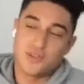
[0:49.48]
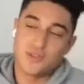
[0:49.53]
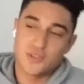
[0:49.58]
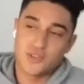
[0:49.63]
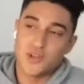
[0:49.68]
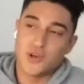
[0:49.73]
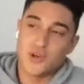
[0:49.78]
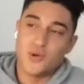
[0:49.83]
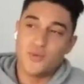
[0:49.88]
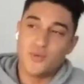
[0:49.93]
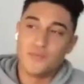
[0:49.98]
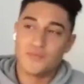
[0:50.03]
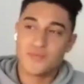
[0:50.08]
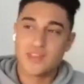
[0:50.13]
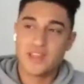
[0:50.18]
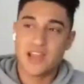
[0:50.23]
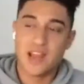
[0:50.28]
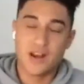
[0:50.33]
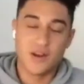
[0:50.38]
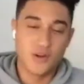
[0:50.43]
So
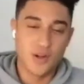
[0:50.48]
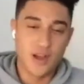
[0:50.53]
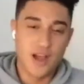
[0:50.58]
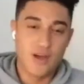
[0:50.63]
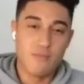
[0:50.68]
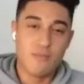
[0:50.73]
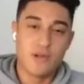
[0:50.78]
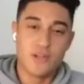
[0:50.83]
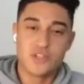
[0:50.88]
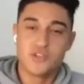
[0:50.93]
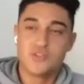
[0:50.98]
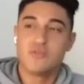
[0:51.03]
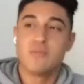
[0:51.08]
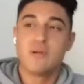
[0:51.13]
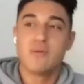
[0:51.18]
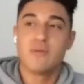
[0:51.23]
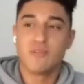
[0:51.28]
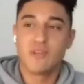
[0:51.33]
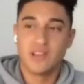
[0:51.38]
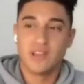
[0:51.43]
I don't know how much you
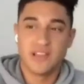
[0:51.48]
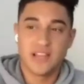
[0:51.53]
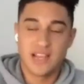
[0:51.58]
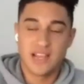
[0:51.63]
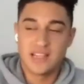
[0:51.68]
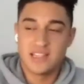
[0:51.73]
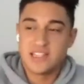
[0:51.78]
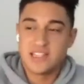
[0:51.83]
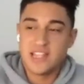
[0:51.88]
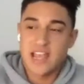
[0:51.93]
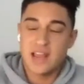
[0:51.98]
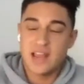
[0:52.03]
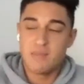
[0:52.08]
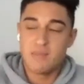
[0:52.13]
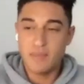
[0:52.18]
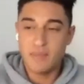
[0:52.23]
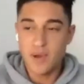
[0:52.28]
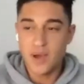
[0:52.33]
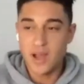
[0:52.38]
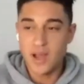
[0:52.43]
remember it, like I said,
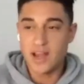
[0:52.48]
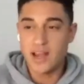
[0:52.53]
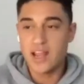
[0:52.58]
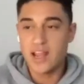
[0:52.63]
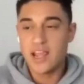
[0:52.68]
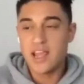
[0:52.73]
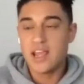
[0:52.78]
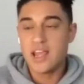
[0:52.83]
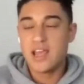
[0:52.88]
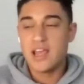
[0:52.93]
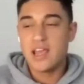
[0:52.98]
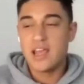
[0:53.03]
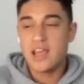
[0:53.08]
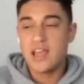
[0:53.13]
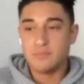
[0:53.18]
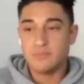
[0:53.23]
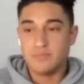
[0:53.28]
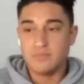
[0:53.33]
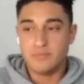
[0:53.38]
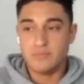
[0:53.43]
but
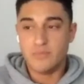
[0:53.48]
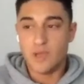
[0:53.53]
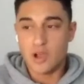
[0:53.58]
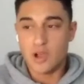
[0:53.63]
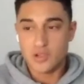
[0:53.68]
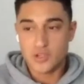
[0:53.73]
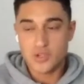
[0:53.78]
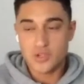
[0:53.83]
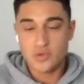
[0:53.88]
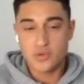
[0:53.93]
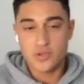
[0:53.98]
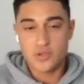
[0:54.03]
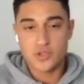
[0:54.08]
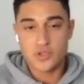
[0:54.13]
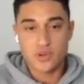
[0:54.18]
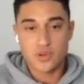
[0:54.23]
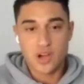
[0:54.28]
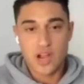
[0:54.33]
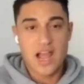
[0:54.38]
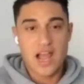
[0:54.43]
long story
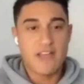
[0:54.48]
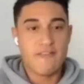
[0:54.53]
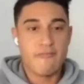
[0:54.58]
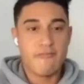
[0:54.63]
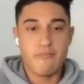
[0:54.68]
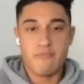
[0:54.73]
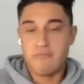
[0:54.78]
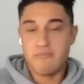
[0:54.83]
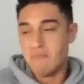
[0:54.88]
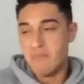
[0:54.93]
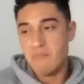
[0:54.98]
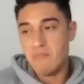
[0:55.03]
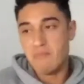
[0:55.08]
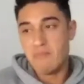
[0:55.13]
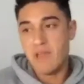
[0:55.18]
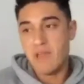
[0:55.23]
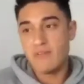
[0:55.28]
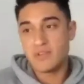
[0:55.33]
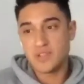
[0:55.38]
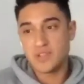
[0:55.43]
short, I've
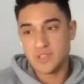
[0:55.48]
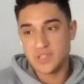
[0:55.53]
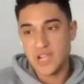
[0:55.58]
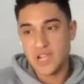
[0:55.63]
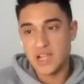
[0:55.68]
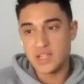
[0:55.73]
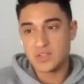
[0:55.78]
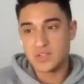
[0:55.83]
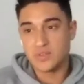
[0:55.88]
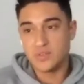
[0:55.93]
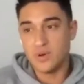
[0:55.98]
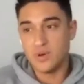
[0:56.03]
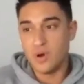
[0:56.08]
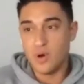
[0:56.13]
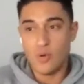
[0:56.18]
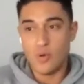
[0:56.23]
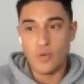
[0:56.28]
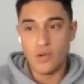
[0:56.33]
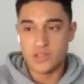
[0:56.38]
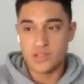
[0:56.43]
ever since high school,
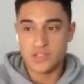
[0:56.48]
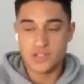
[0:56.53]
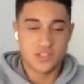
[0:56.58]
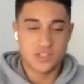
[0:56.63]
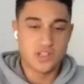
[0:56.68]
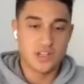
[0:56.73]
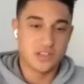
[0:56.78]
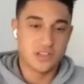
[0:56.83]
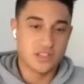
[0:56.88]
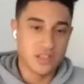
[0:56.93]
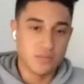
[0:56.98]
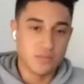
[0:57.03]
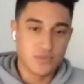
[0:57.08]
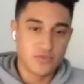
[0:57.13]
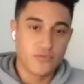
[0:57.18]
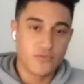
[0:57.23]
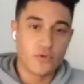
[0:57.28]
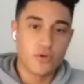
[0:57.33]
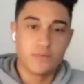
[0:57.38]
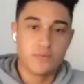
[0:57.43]
always just done some
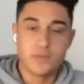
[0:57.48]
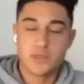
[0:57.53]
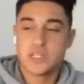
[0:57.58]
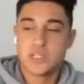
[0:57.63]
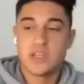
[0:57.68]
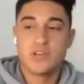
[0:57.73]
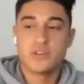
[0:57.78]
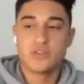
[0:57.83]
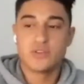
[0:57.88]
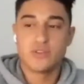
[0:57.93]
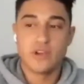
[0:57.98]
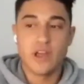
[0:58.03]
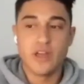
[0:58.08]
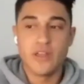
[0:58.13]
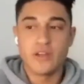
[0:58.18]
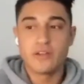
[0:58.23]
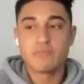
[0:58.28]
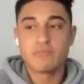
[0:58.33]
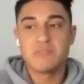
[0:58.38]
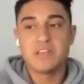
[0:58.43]
form of sales or
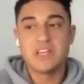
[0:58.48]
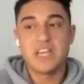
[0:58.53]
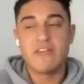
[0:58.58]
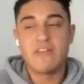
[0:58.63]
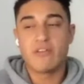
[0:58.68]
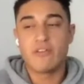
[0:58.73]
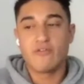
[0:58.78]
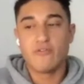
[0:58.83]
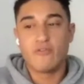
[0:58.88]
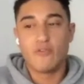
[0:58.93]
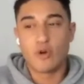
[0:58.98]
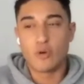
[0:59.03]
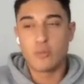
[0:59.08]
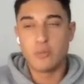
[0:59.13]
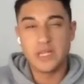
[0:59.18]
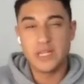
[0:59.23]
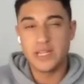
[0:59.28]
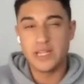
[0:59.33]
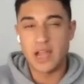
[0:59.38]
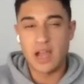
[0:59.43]
another, never
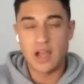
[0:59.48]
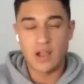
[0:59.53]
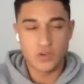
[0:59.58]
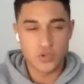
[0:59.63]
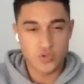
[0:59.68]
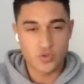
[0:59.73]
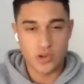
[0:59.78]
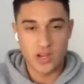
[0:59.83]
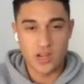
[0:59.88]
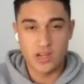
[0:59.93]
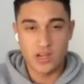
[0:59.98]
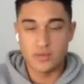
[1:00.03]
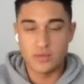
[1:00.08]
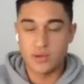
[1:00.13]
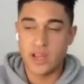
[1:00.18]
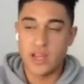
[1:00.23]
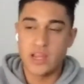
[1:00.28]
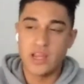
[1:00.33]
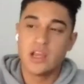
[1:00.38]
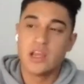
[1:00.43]
formally got trained,
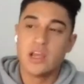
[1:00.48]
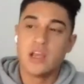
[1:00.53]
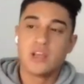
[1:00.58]
right?